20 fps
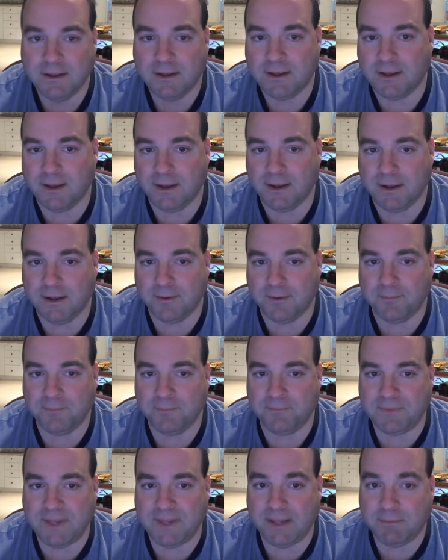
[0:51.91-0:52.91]

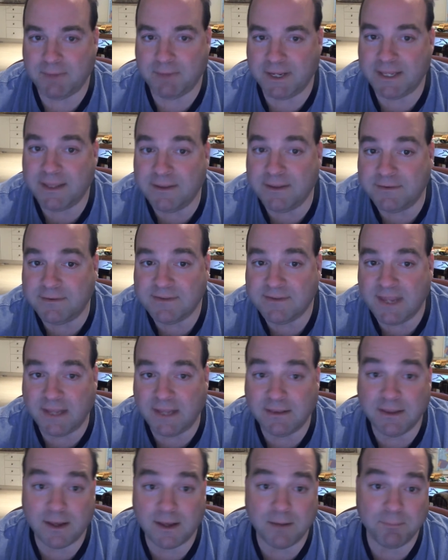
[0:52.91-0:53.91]
And my kids tend
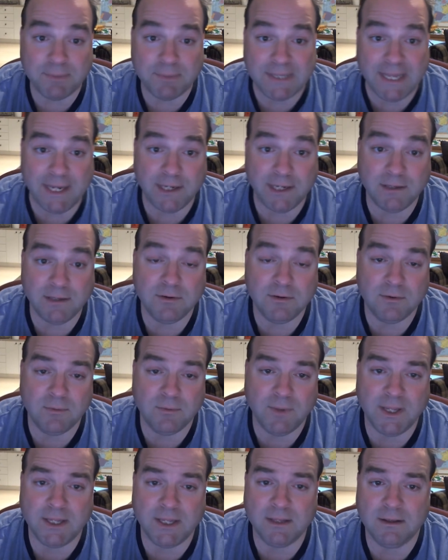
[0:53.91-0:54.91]
to complain
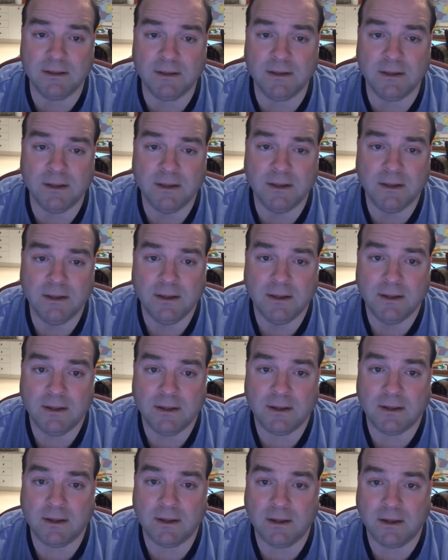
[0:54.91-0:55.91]
when
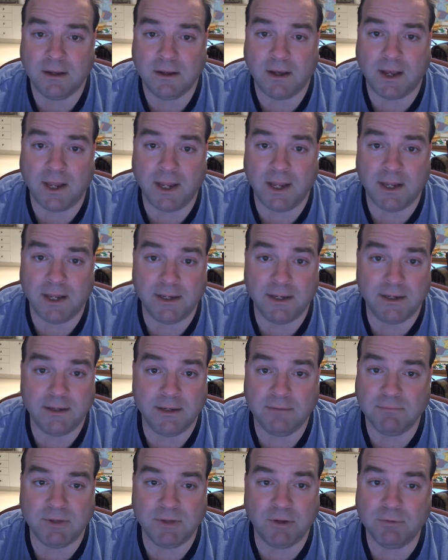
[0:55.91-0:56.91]

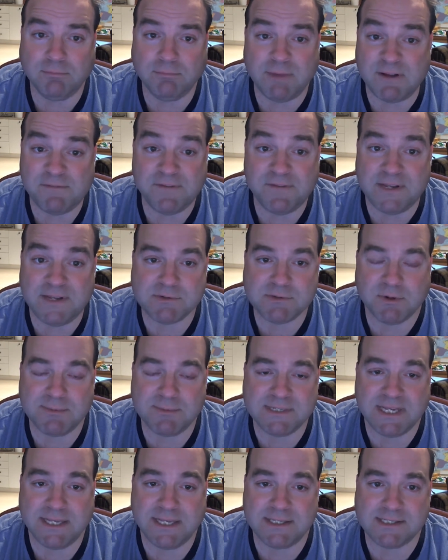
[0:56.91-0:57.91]
my face rubs
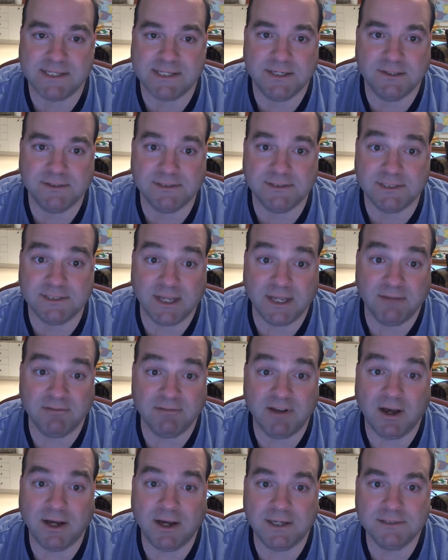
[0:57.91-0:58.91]
against theirs and I've
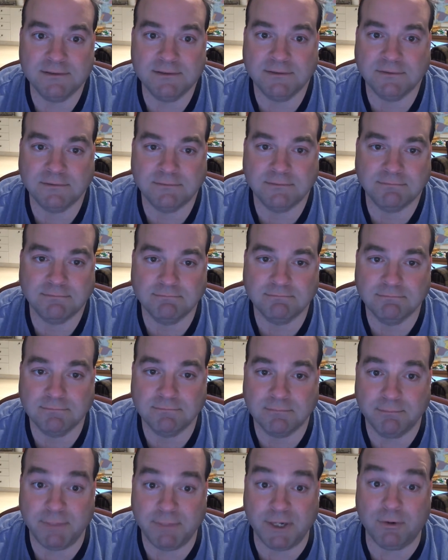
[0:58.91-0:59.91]
got
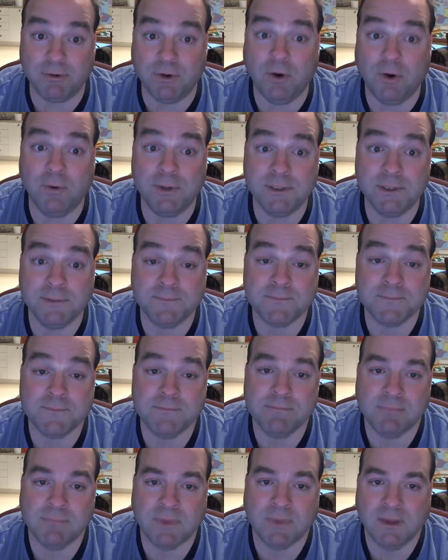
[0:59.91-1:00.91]
beard going,
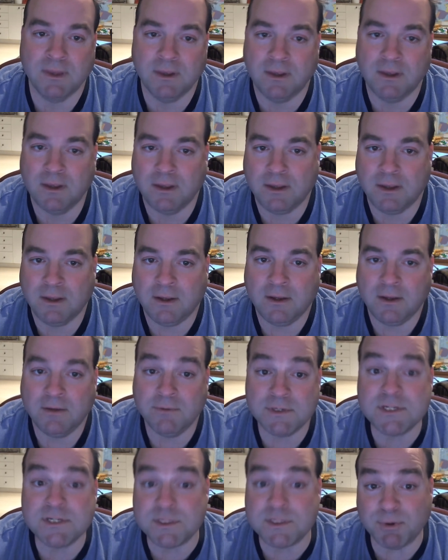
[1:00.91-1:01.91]

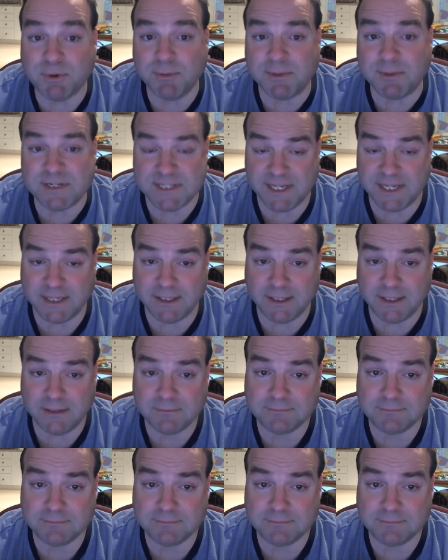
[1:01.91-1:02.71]
which is pretty much daily.